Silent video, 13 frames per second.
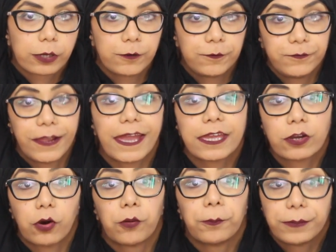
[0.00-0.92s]
create
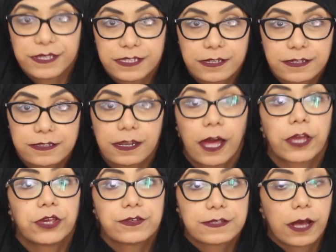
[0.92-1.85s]
your own business and
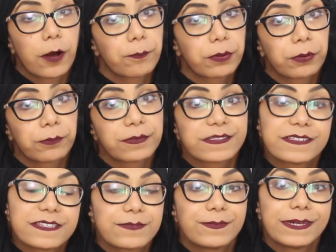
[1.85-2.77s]
how you set up your own
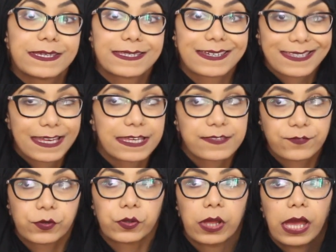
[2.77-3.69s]
business to be
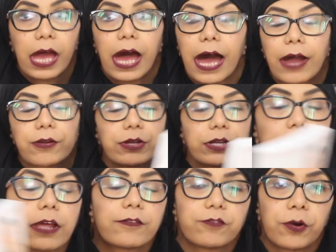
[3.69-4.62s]
successful, how
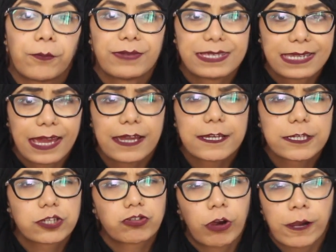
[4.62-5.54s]
learn from
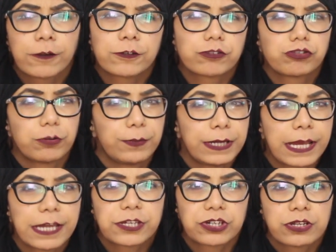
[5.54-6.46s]
mistakes, trials,
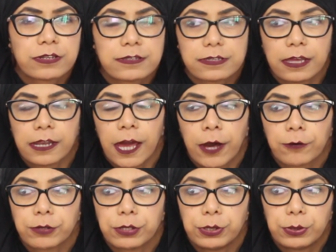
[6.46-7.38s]
tribulations, and
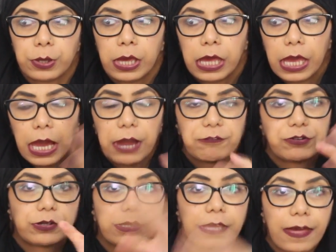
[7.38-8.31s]
how you
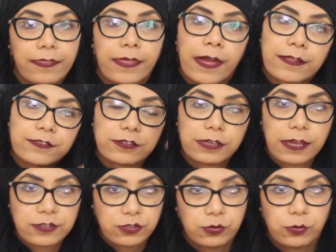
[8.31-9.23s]
have to get there to
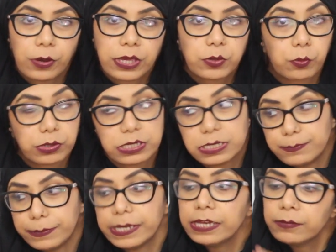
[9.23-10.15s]
get to where you want
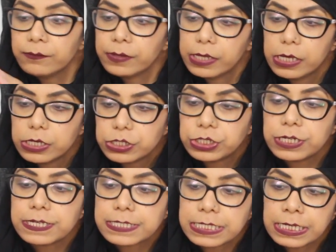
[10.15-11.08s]
to be.
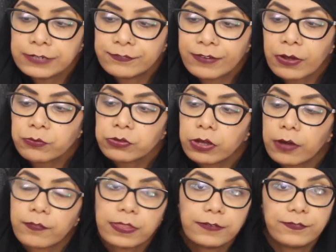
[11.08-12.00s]
She is the founder
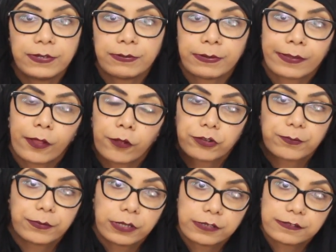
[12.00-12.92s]
of the Female
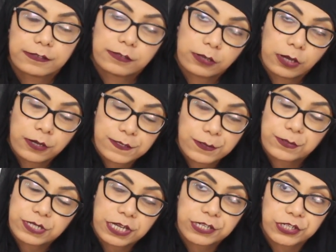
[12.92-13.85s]
Entrepreneurs
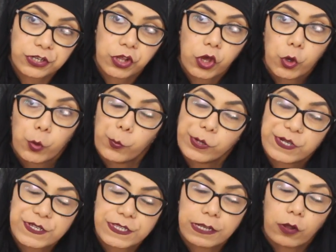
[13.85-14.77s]
Association,
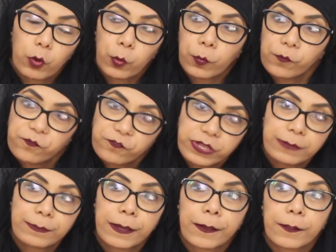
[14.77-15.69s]
which is an
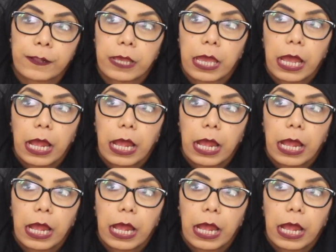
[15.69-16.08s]
all-female